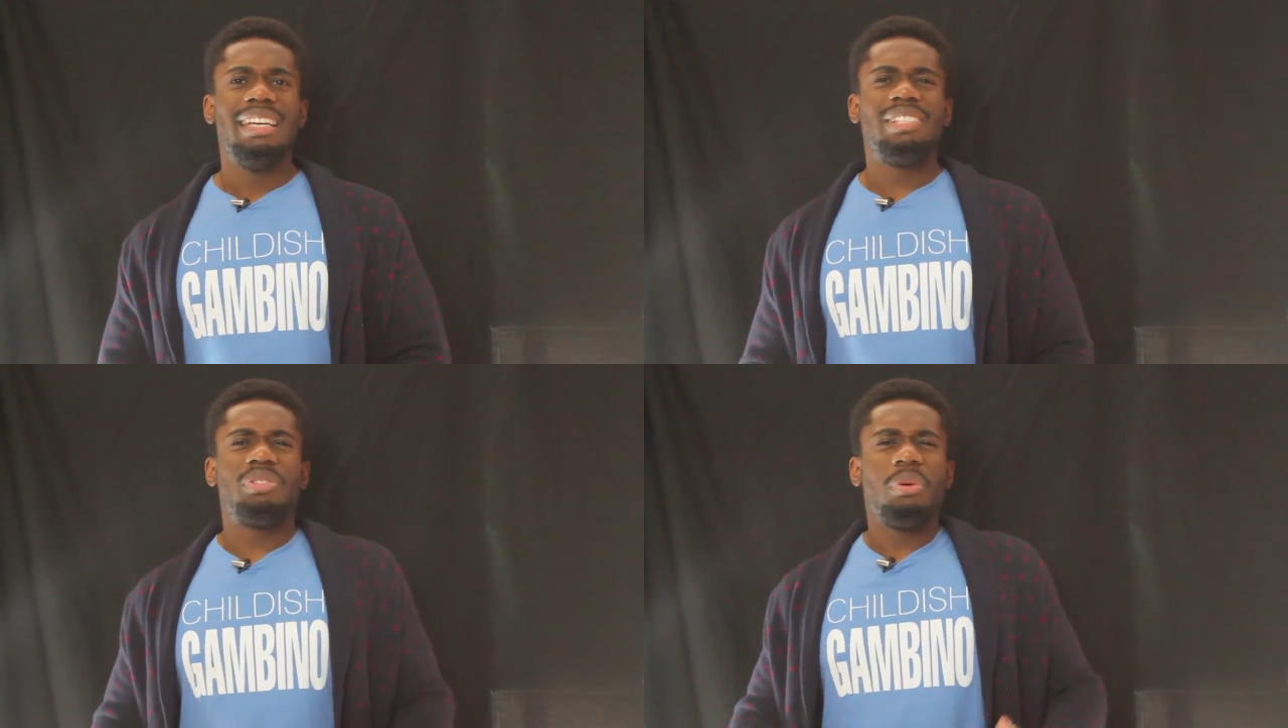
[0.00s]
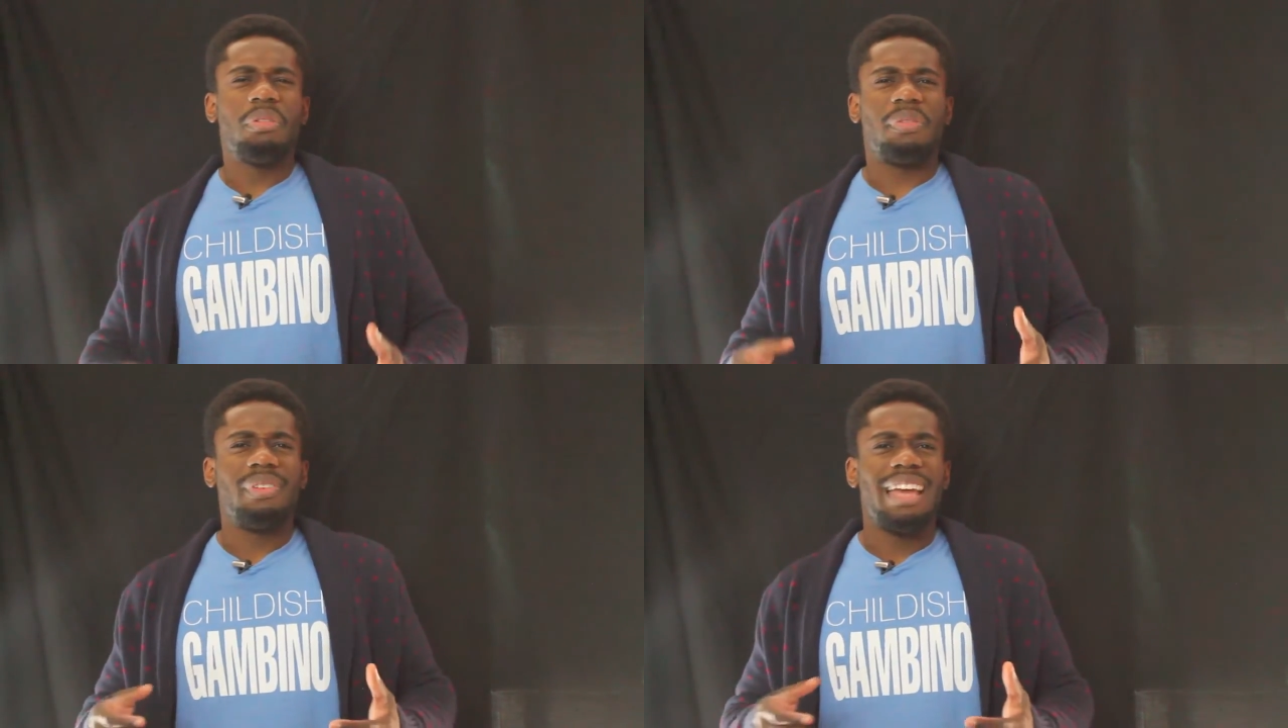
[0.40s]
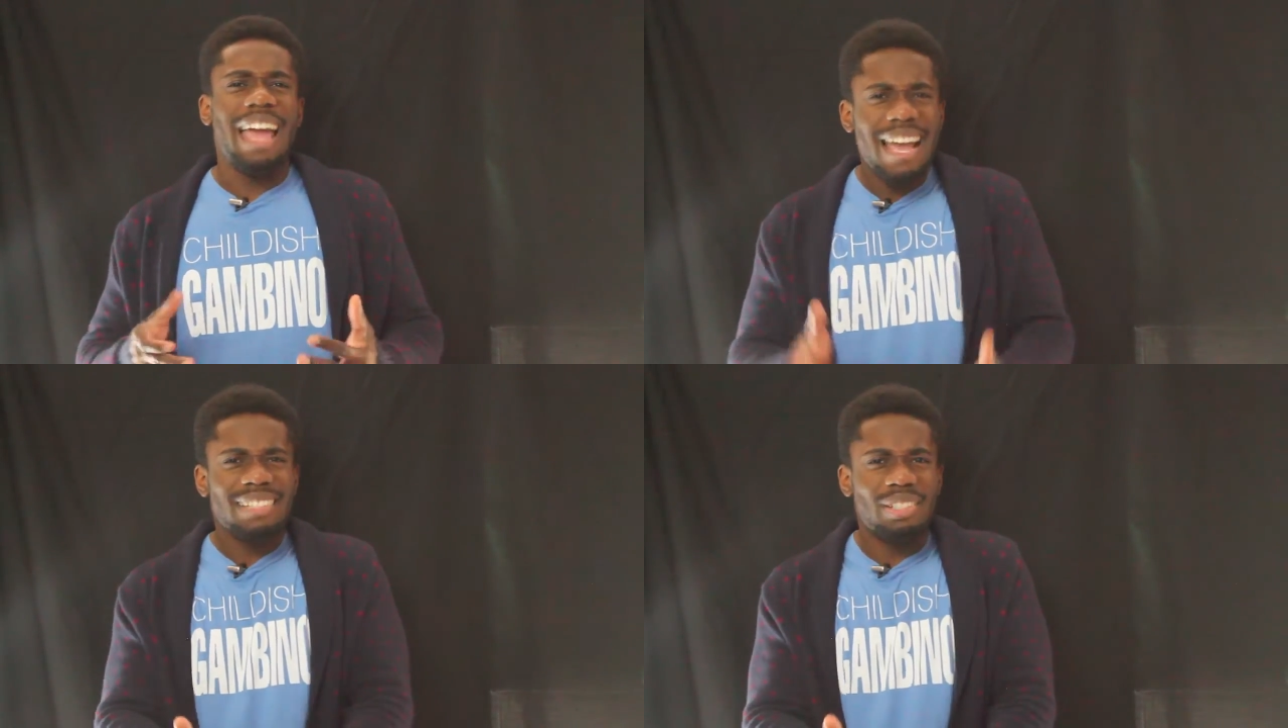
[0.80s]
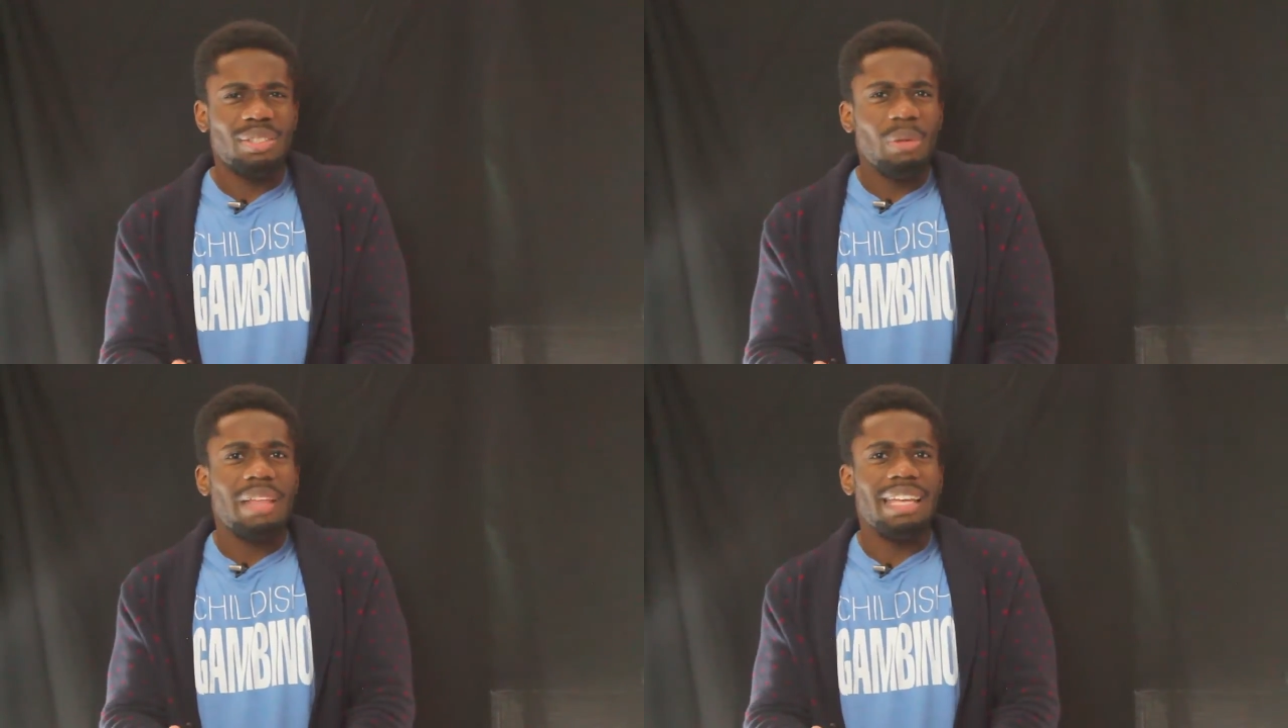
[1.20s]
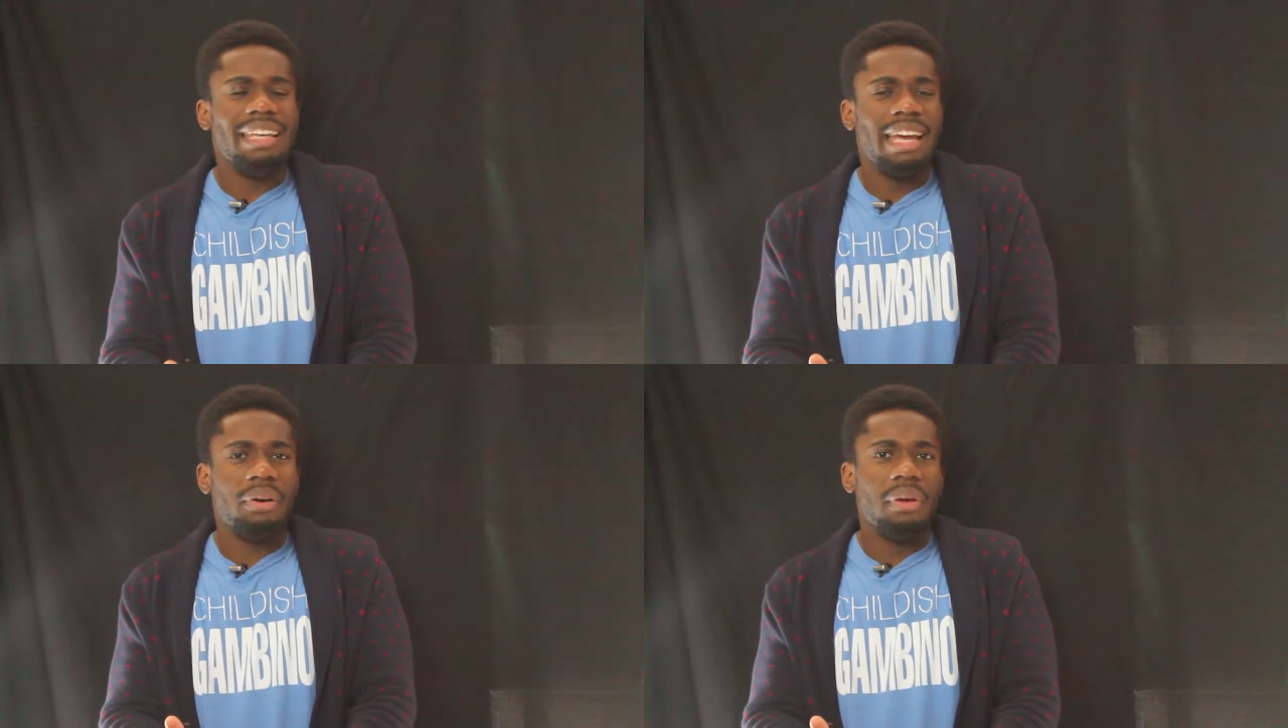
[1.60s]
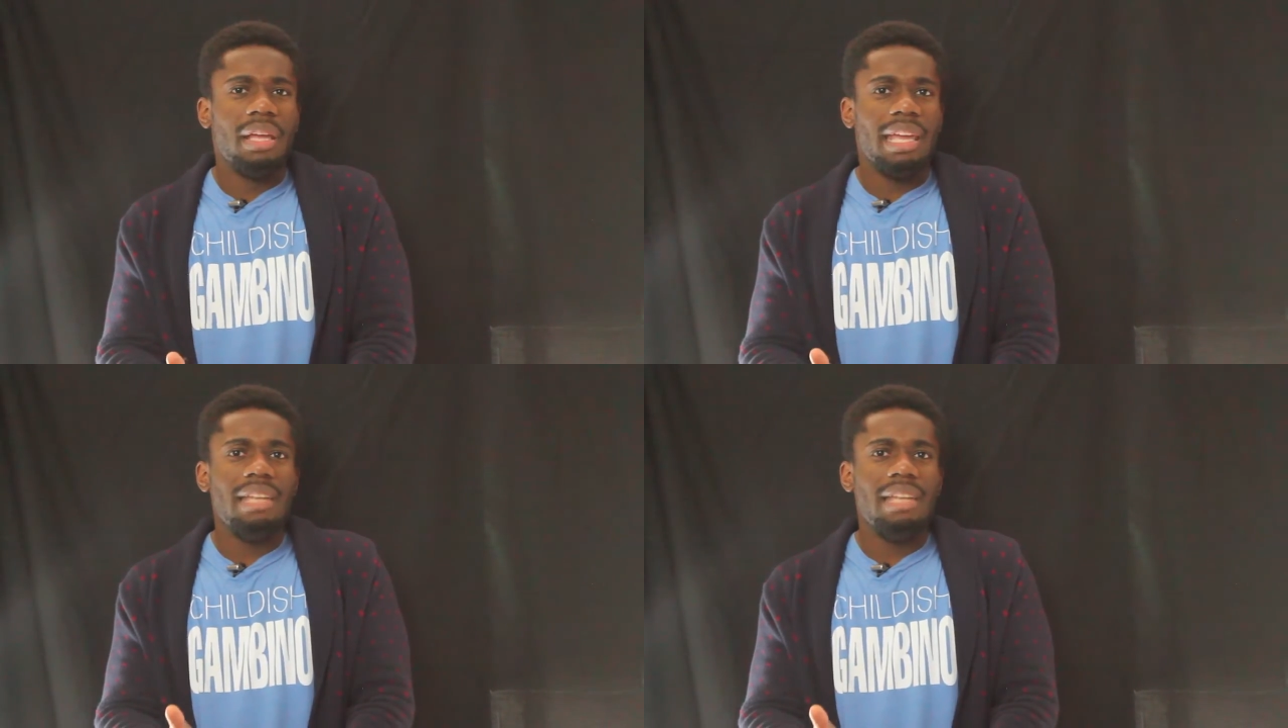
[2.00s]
he sort of has to do that now.